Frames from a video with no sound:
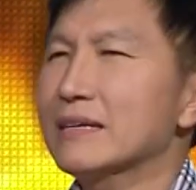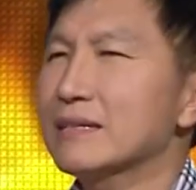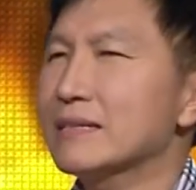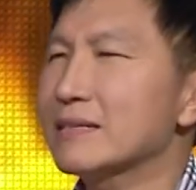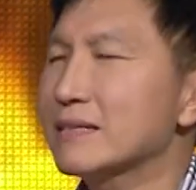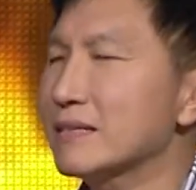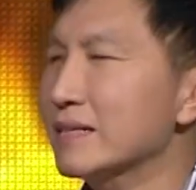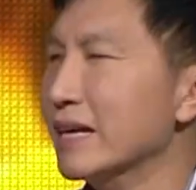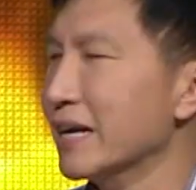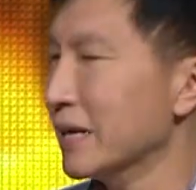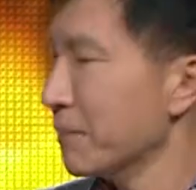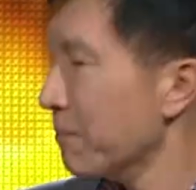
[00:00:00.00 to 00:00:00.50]
is
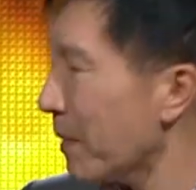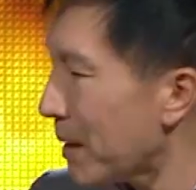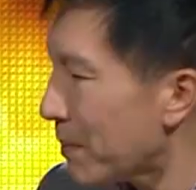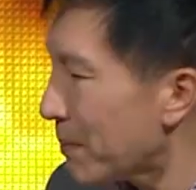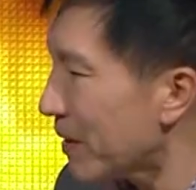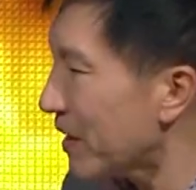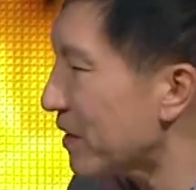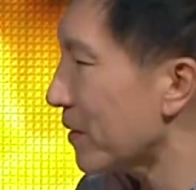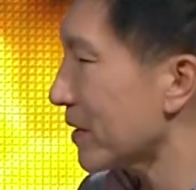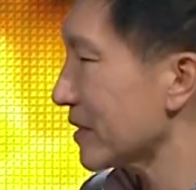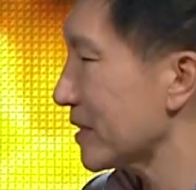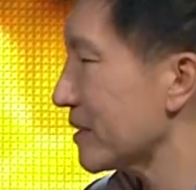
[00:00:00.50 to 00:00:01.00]
sick. Maybe
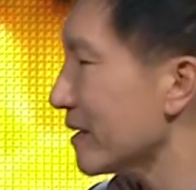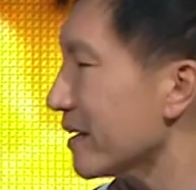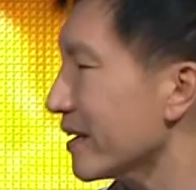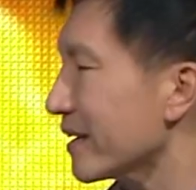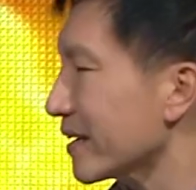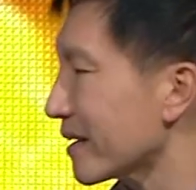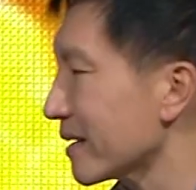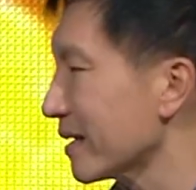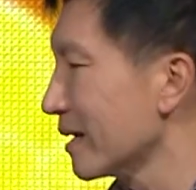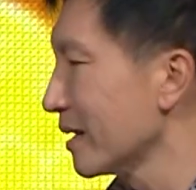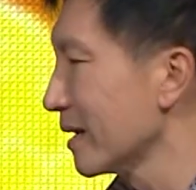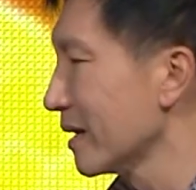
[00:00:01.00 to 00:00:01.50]
you're
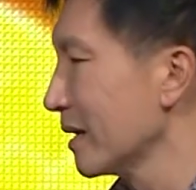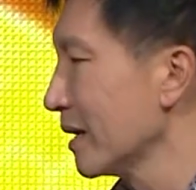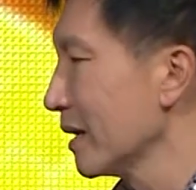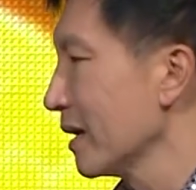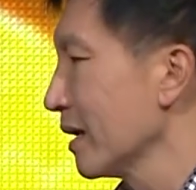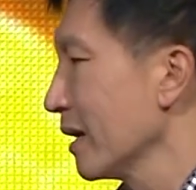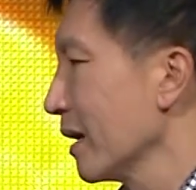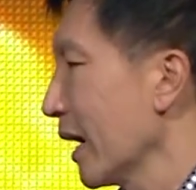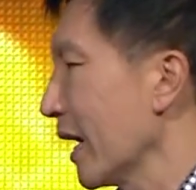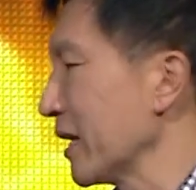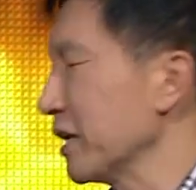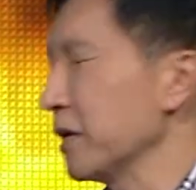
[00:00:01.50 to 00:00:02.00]
sick.
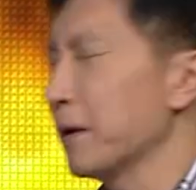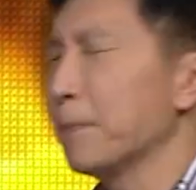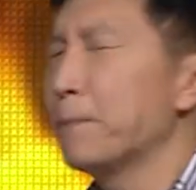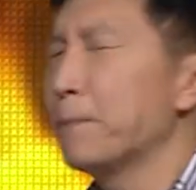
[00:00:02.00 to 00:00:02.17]
And you